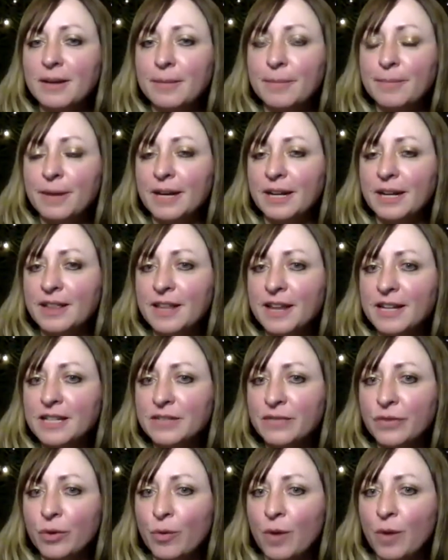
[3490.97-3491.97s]
Many thanks
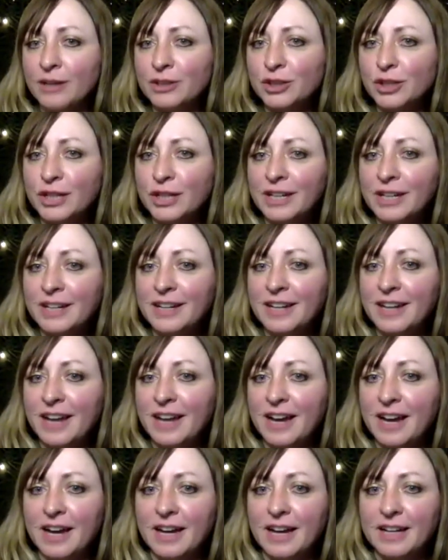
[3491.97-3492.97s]
for watching,
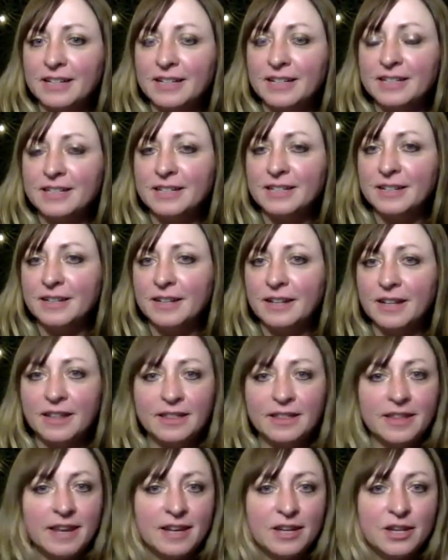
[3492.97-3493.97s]
and
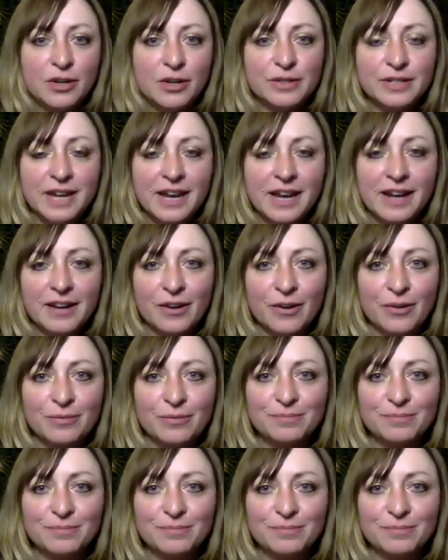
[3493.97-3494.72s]
thank you, Diego.